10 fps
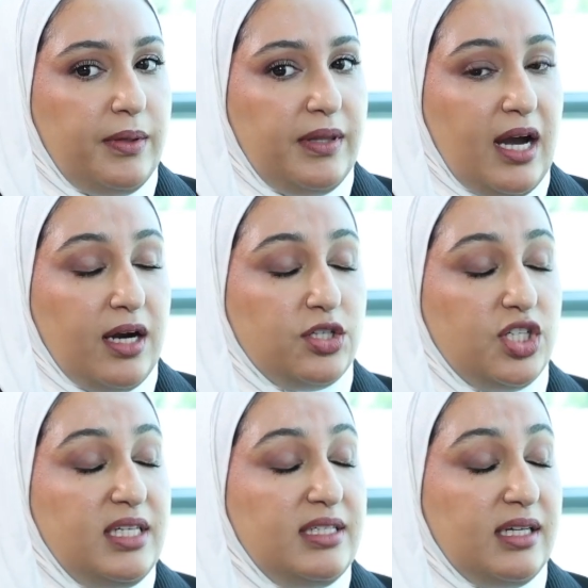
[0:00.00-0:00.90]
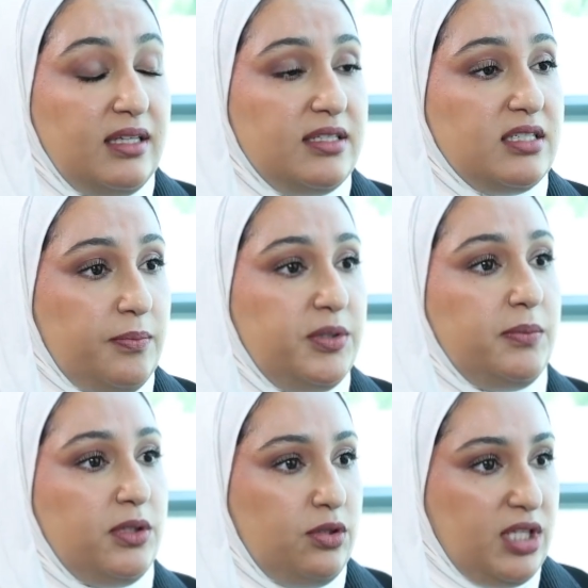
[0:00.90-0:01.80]
they are genetically
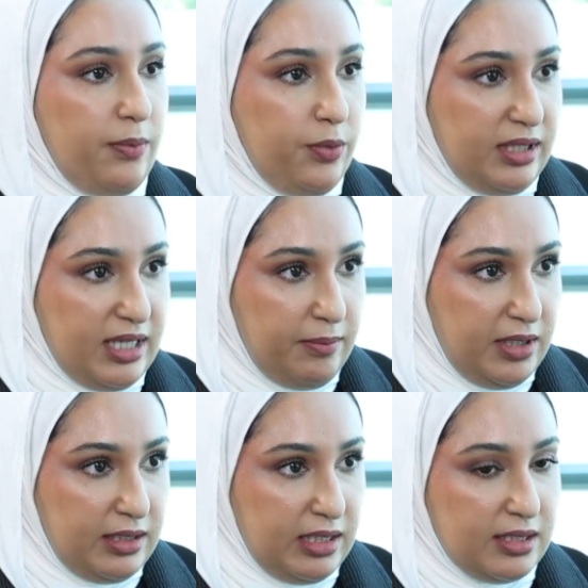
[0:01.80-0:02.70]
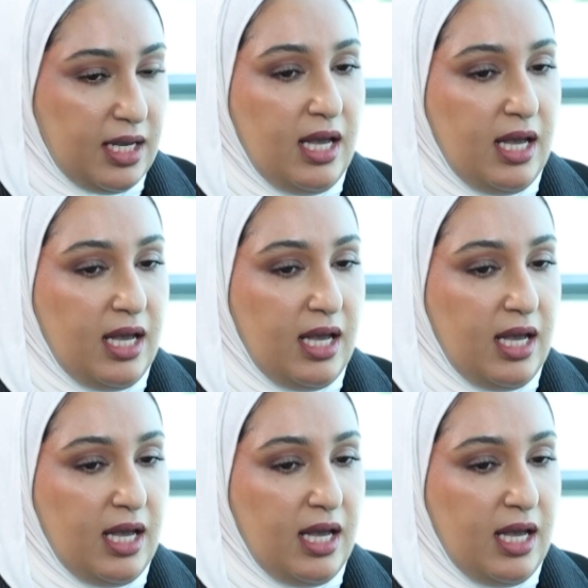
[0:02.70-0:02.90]
susceptible to type 1 diabetes.